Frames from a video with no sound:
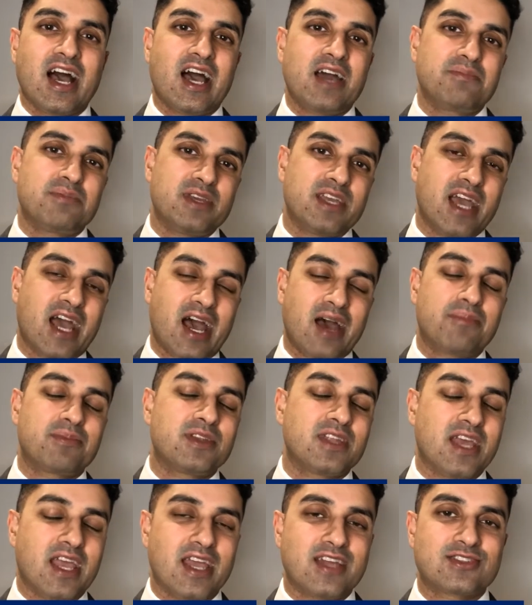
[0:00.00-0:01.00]
I'd be happy
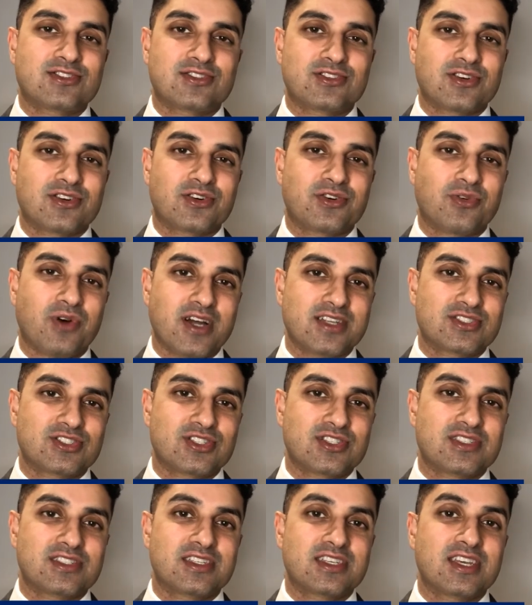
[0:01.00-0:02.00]
to answer your
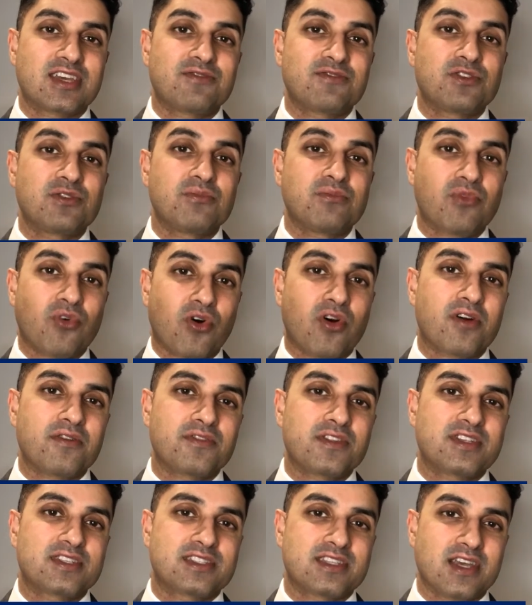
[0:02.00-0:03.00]
questions and give you more
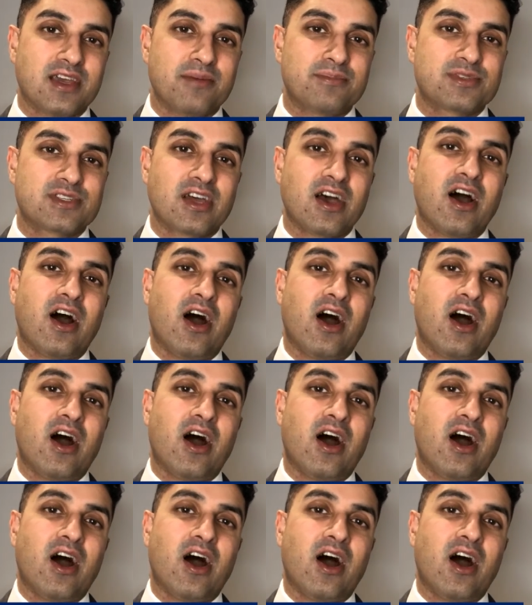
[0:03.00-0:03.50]
of the tips